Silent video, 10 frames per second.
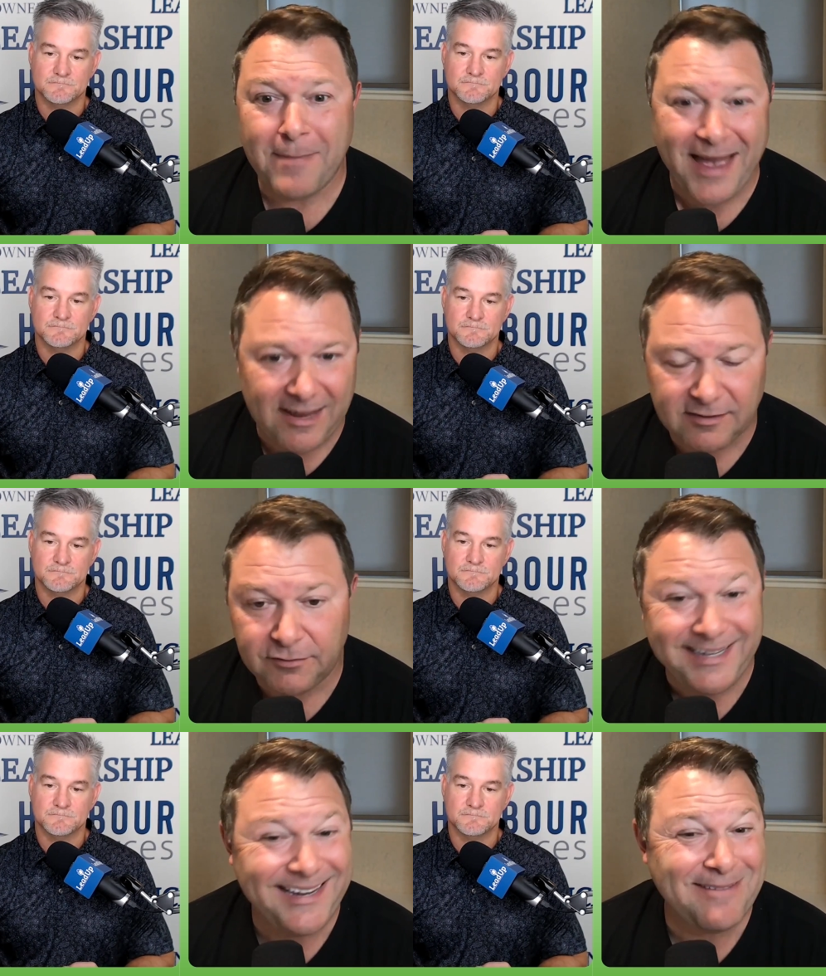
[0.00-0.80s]

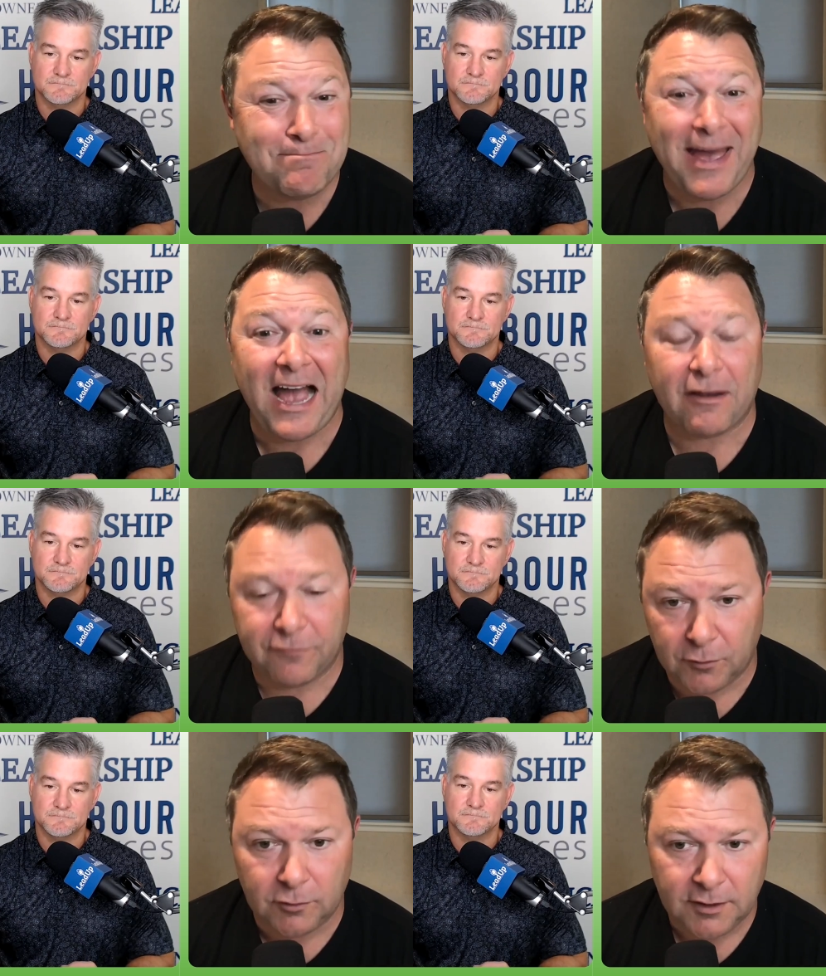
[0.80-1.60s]
Speaker 1: massively
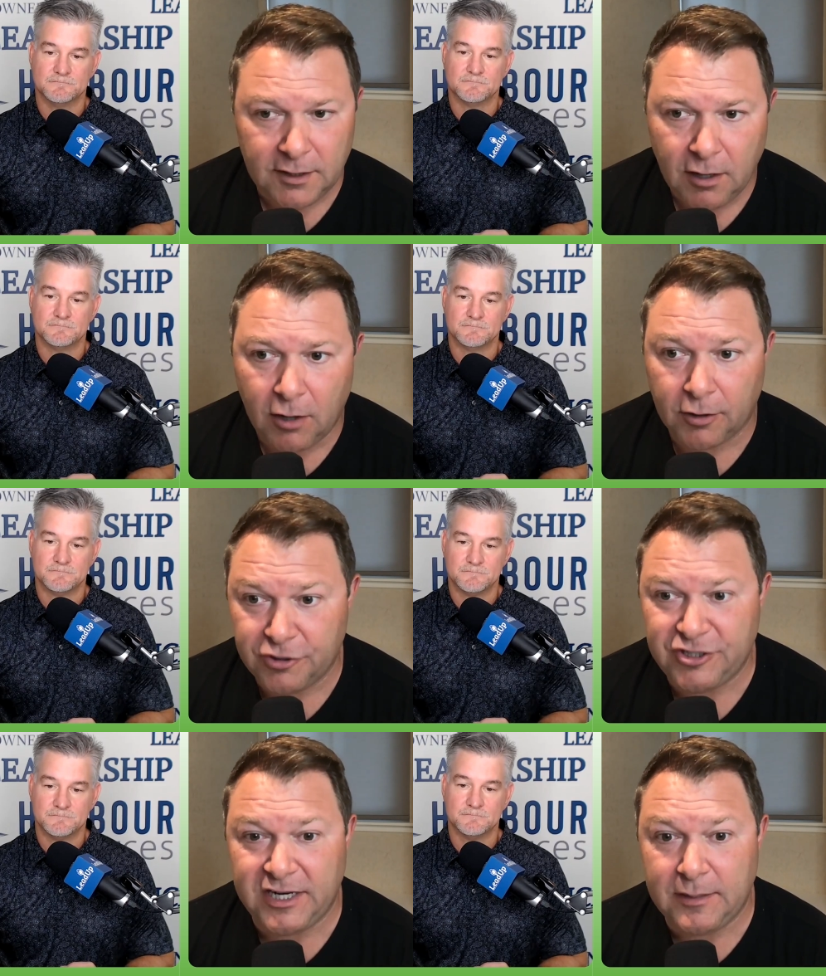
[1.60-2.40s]
impactful on
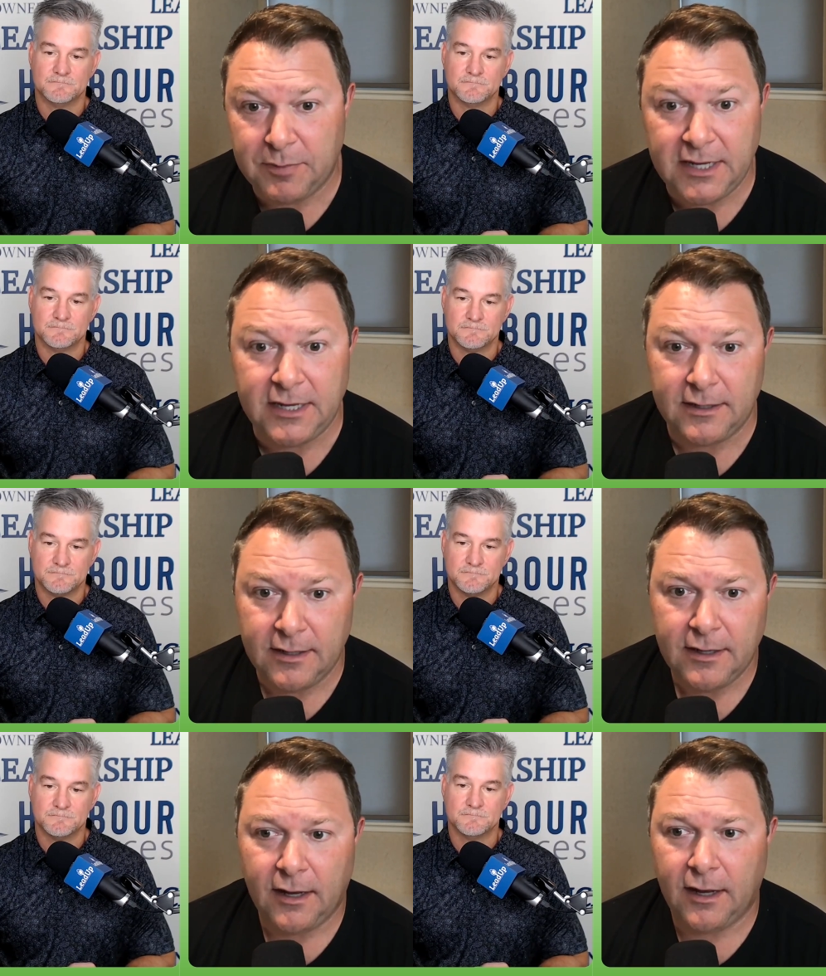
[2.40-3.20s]
our GDP
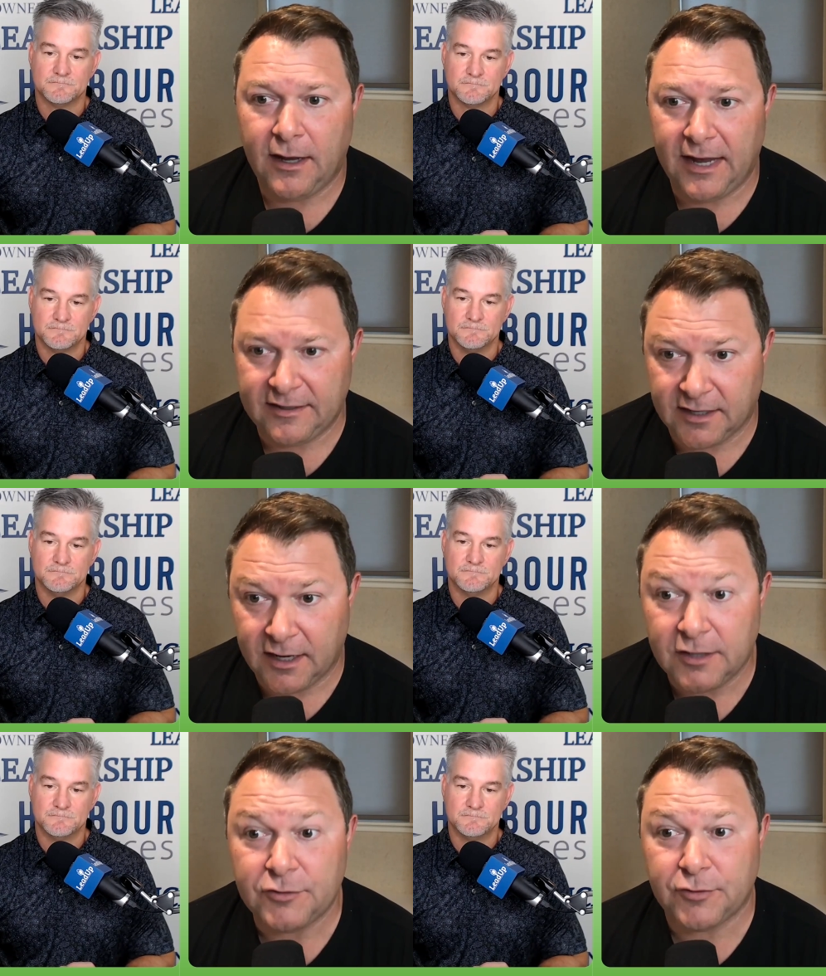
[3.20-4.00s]
as a
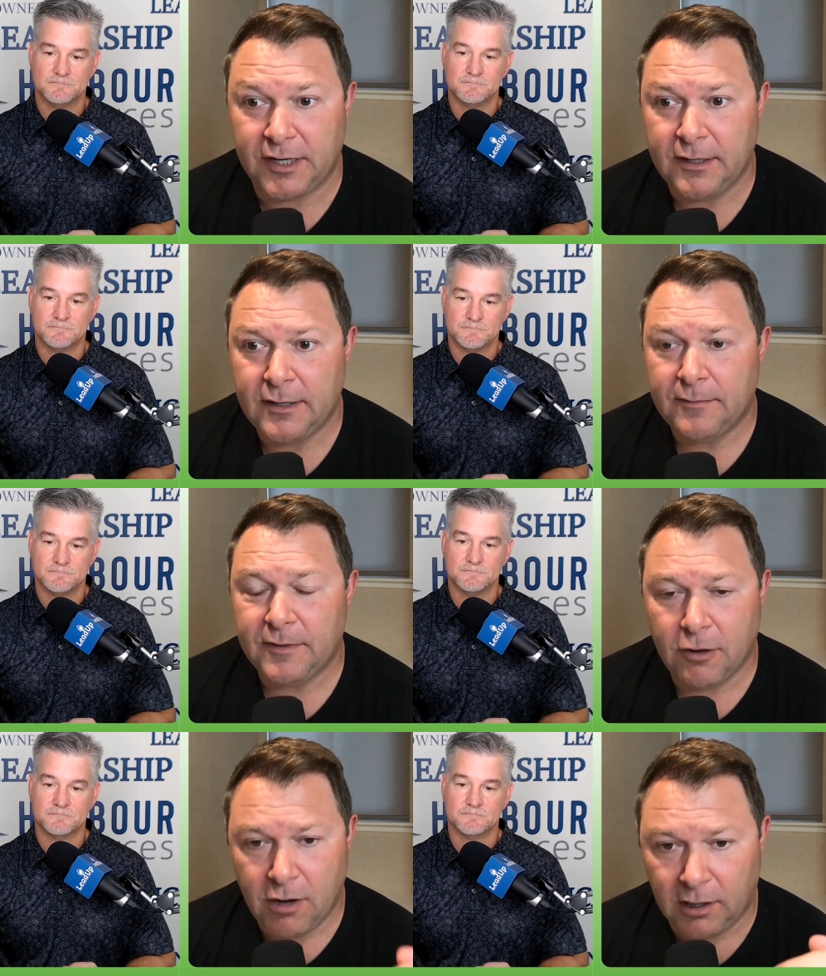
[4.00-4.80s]
country.
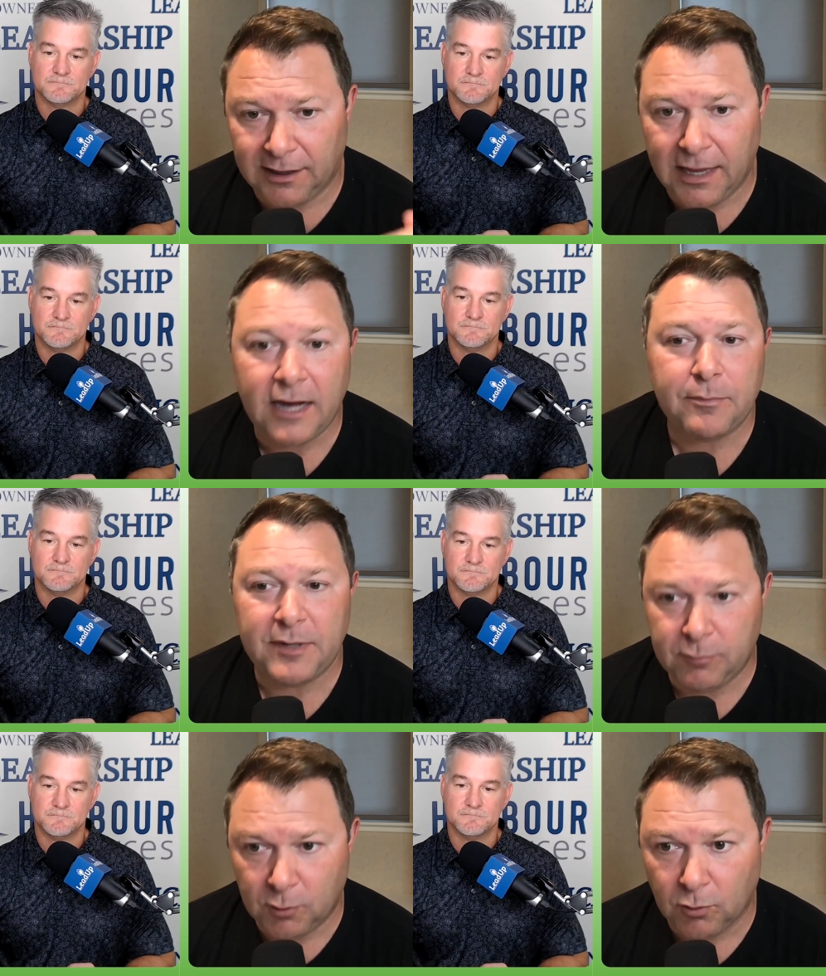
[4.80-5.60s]
There are a lot of
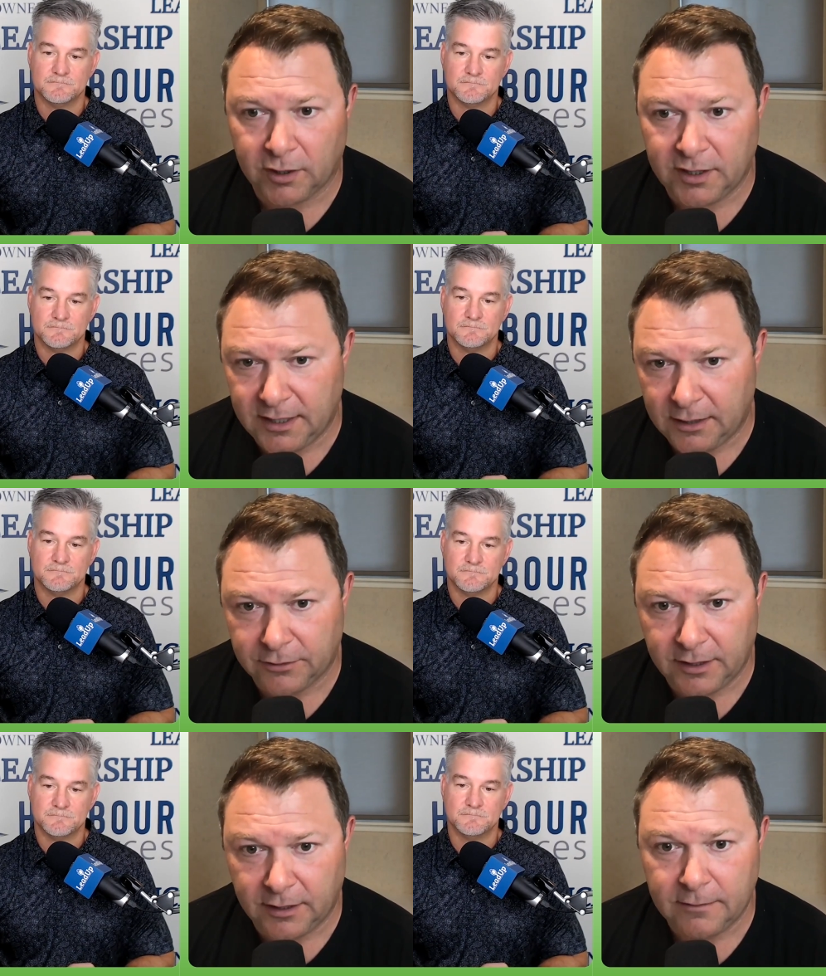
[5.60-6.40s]
people working in
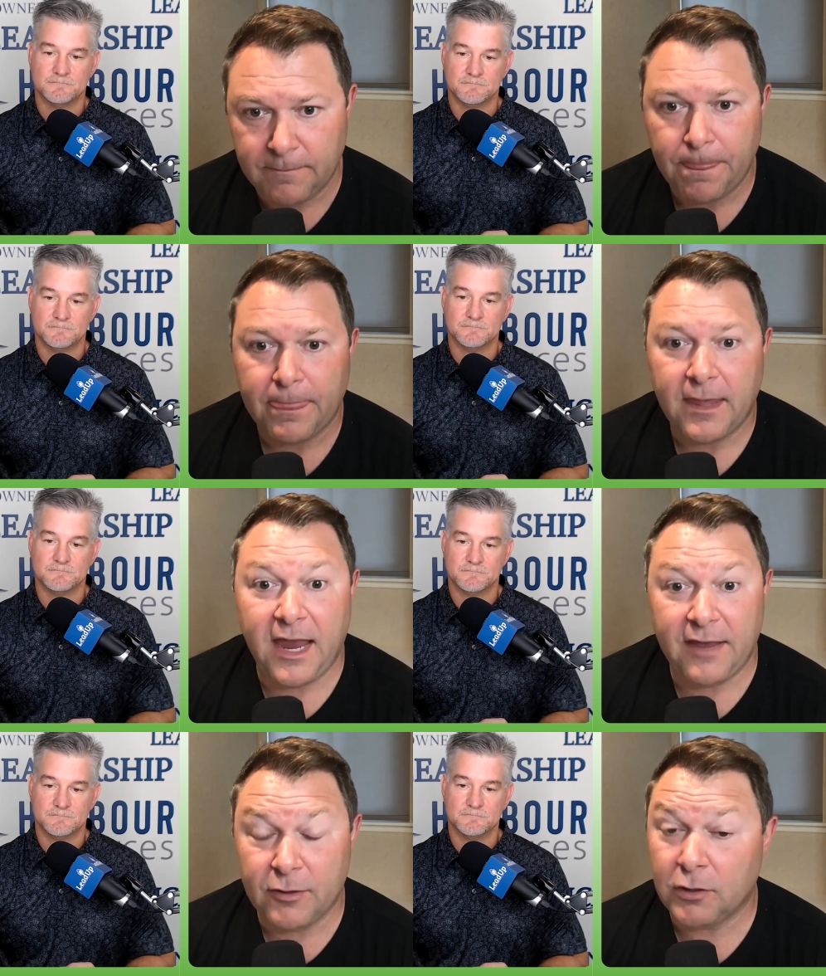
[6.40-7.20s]
healthcare,
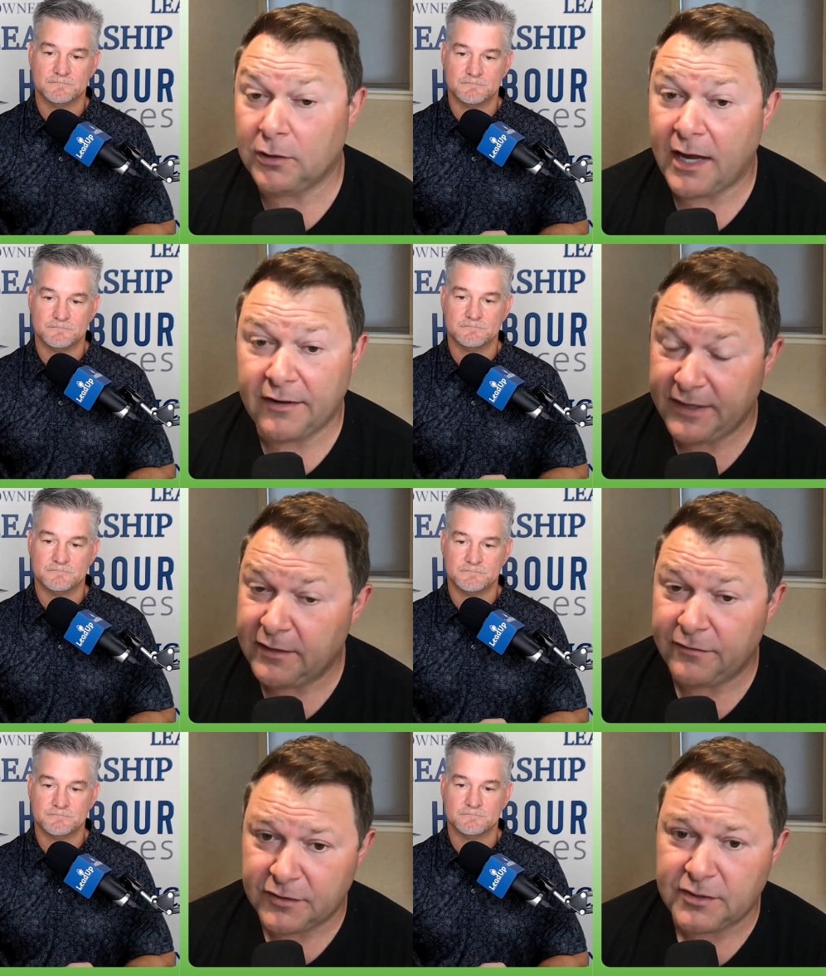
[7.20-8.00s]
and there are a lot of
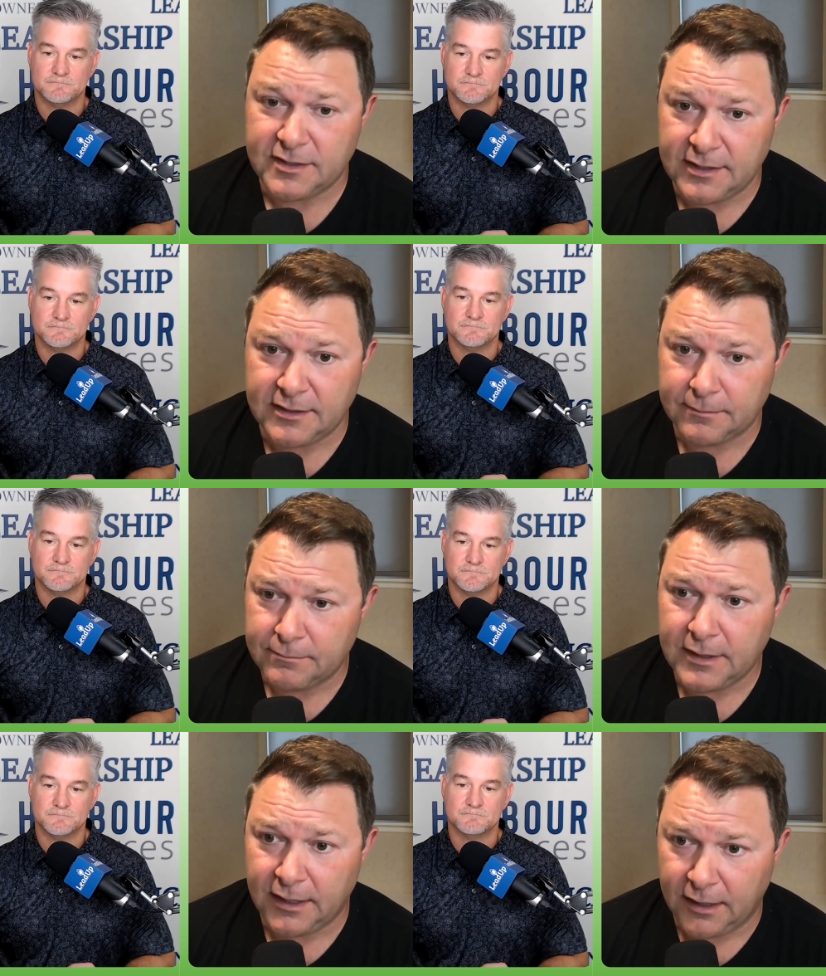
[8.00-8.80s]
inefficiencies
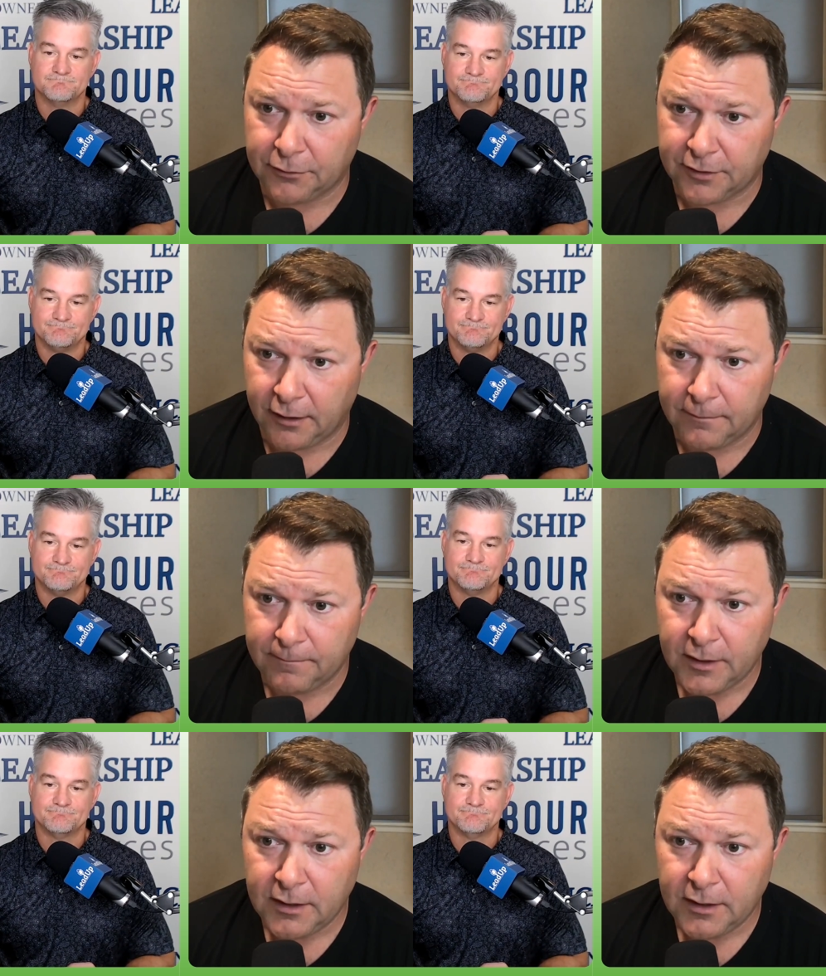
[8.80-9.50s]
in healthcare.